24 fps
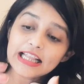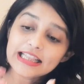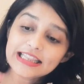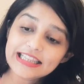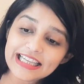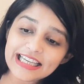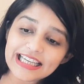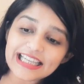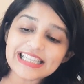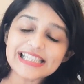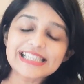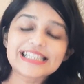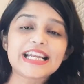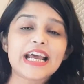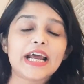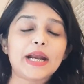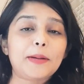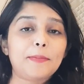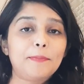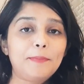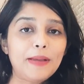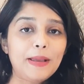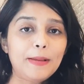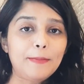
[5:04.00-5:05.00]
These
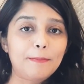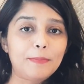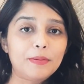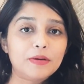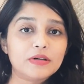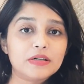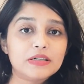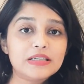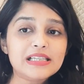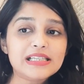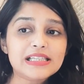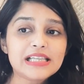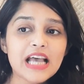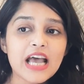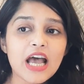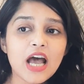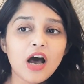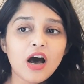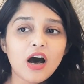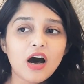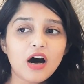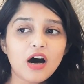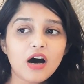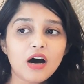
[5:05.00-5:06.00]
debt papers
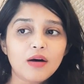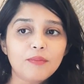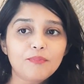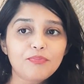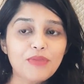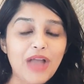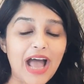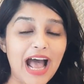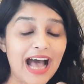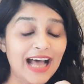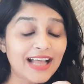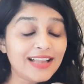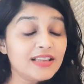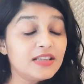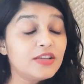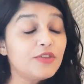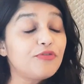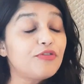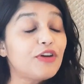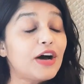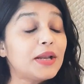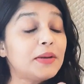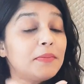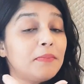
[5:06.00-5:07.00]
and the
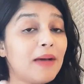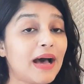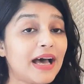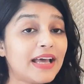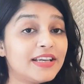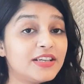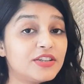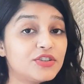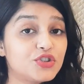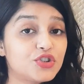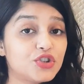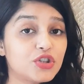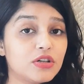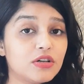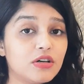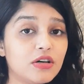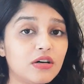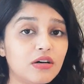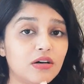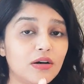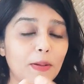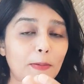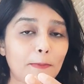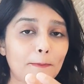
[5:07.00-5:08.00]
fund
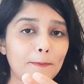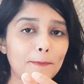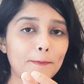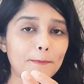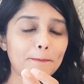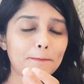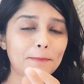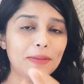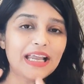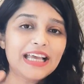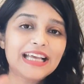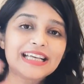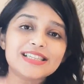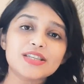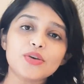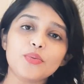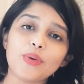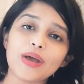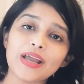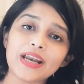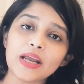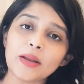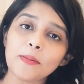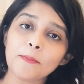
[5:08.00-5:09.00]
manager plays a
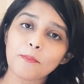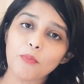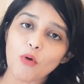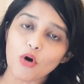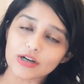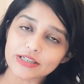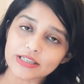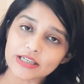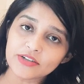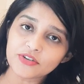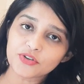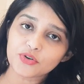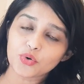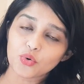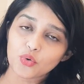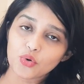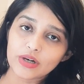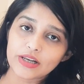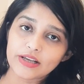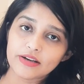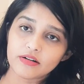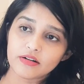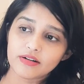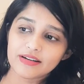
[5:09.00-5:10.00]
very important
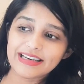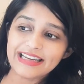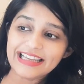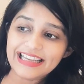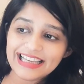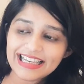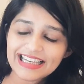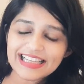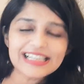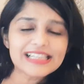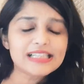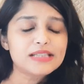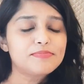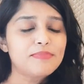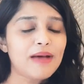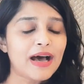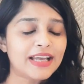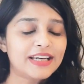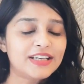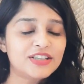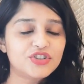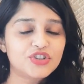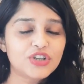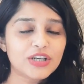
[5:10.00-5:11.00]
role here. He is
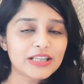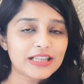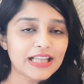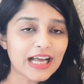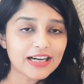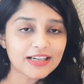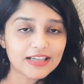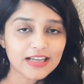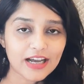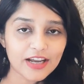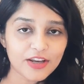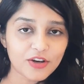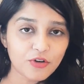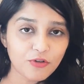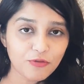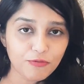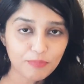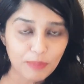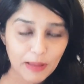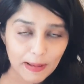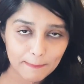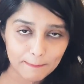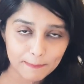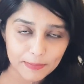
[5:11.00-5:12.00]
managing that kind
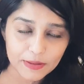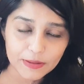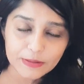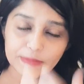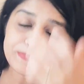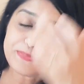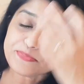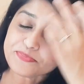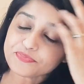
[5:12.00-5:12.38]
of paper,